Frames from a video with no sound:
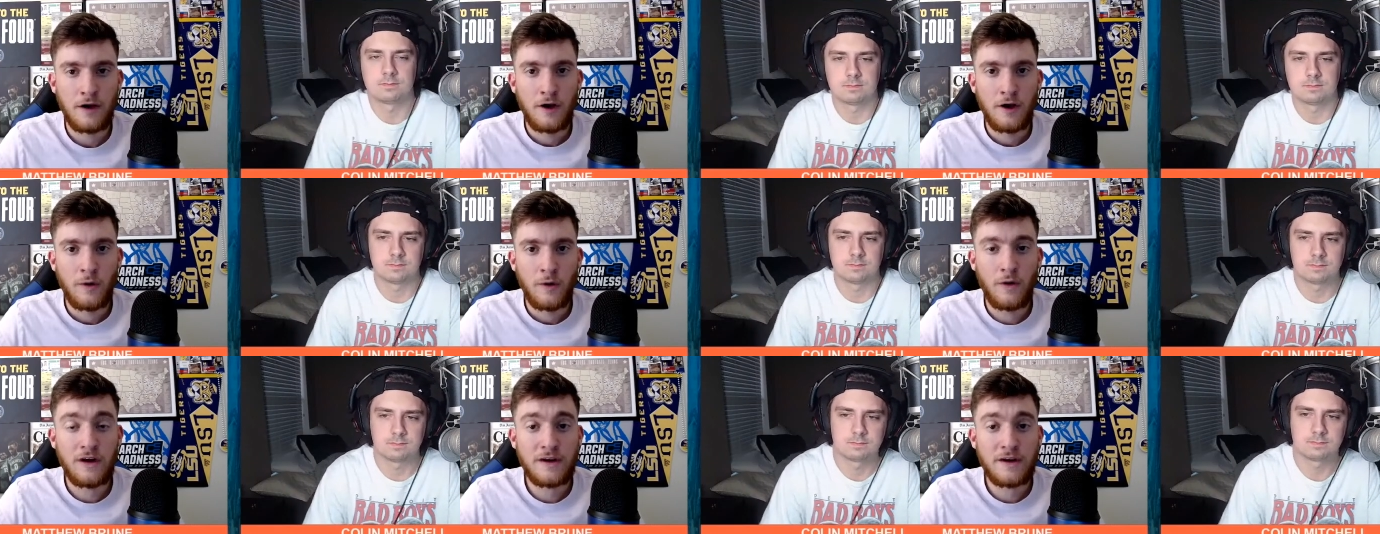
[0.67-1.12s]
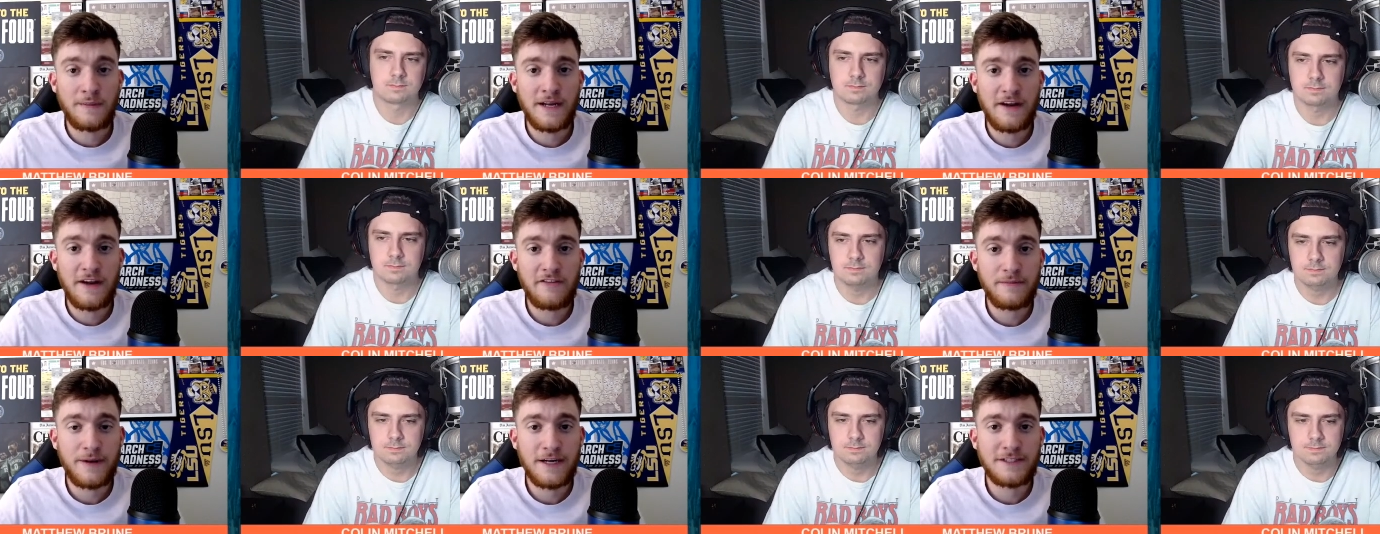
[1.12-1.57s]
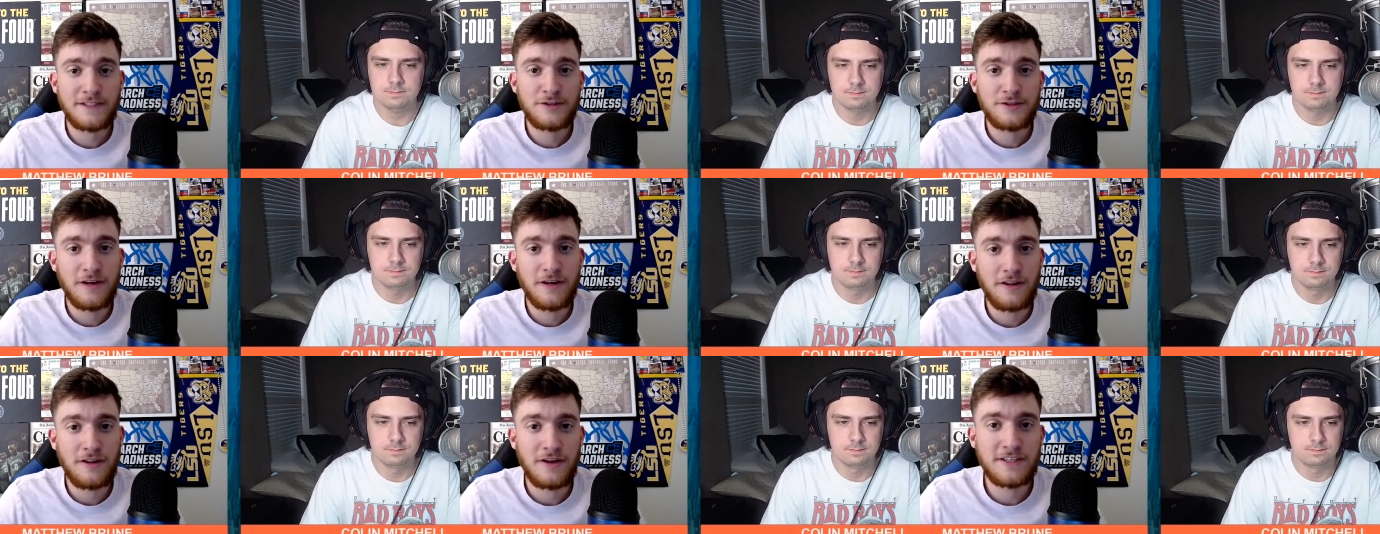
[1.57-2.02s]
Speaker 1: Welcome in everybody to
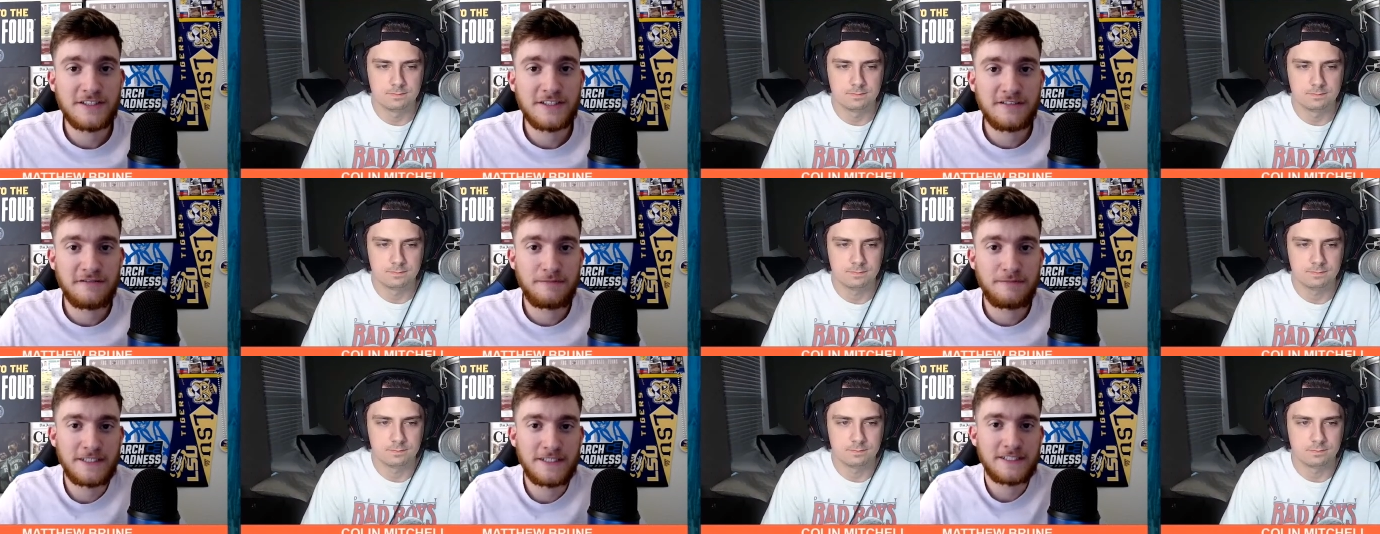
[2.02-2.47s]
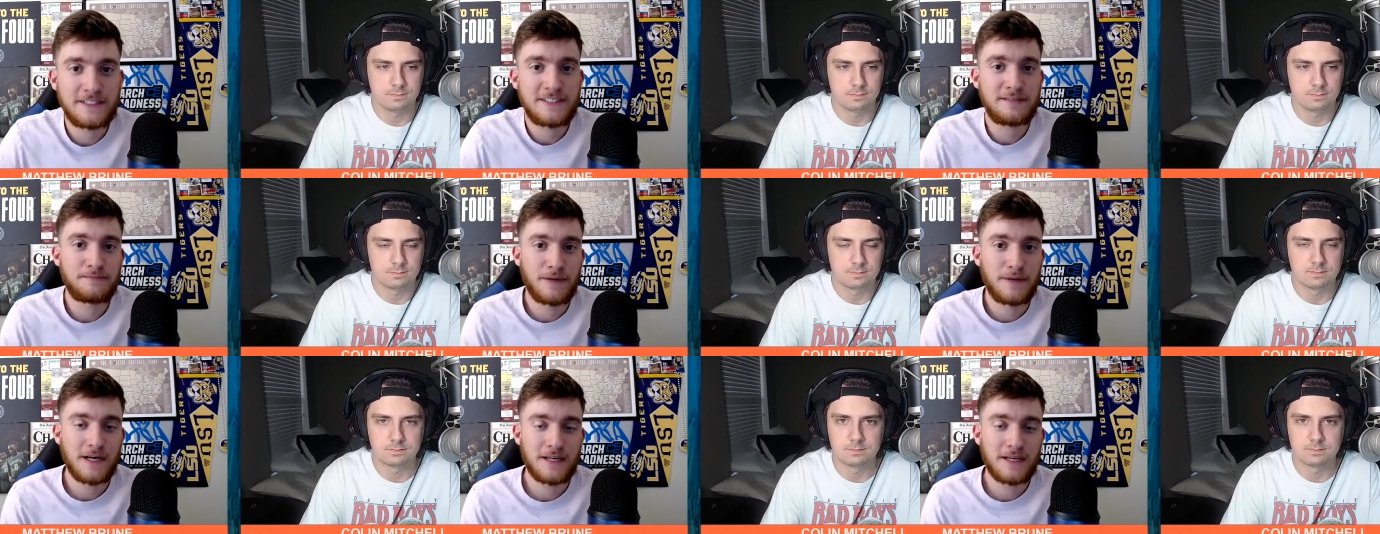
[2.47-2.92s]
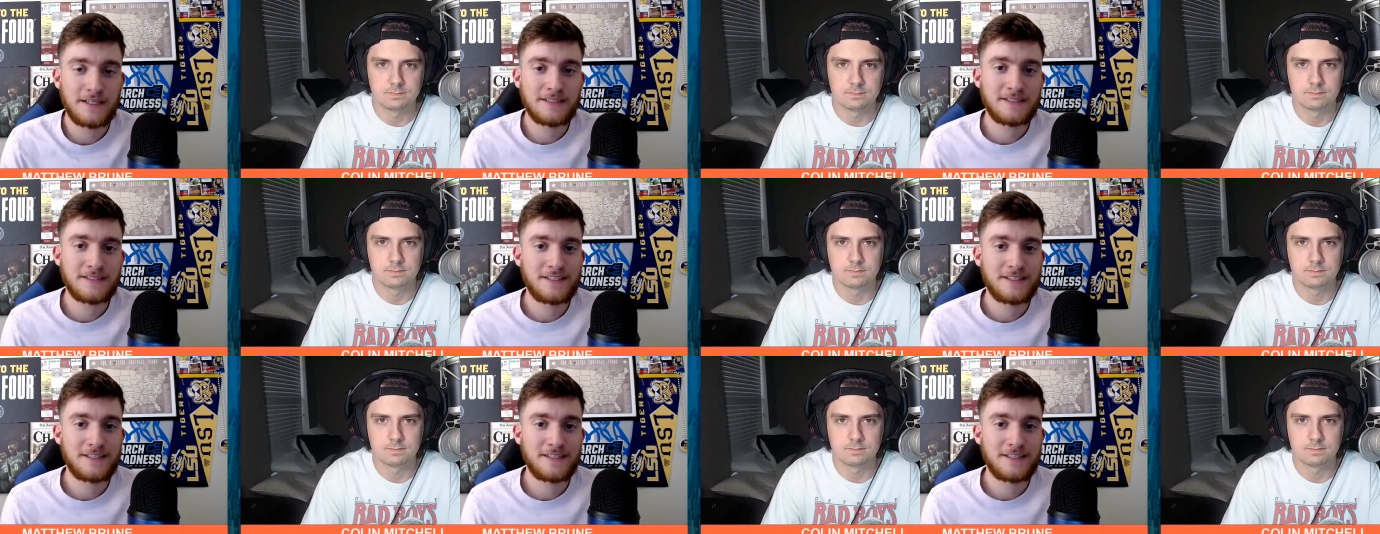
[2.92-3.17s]
another edition of BC Buckets.